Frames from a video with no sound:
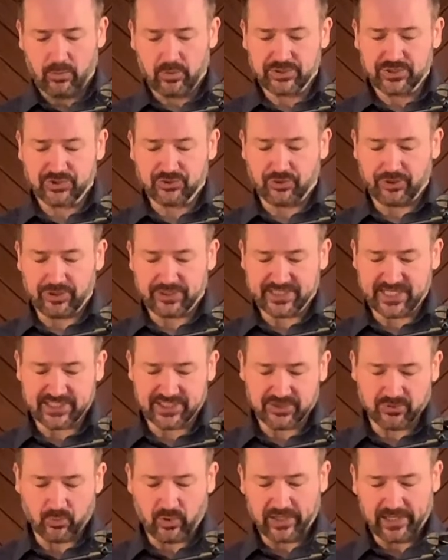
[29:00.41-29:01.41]
want to draw your
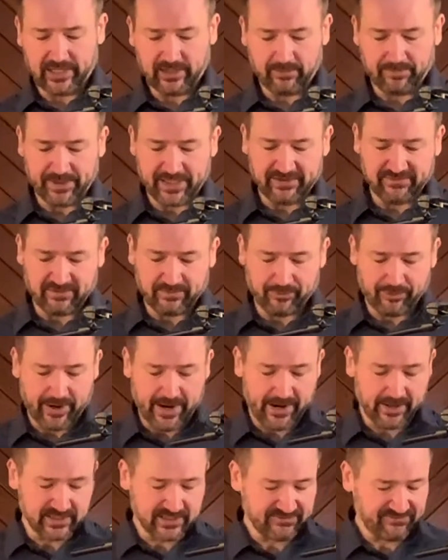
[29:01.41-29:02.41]
attention to one little bit of the
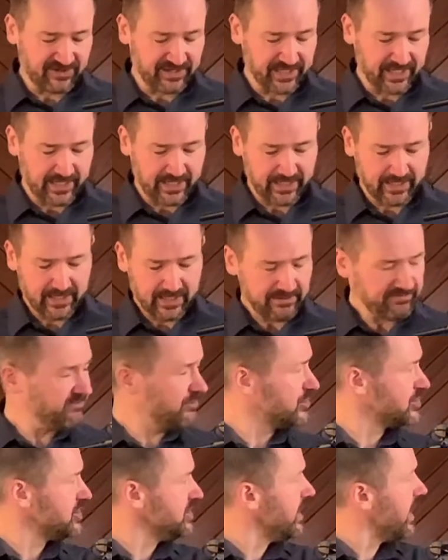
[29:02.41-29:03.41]
prayer. It's funny,
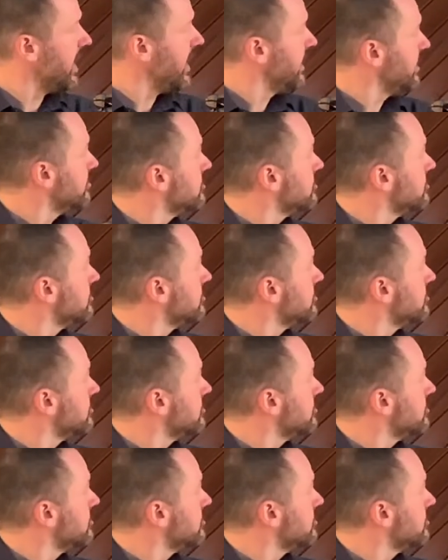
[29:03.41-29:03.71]
verse 9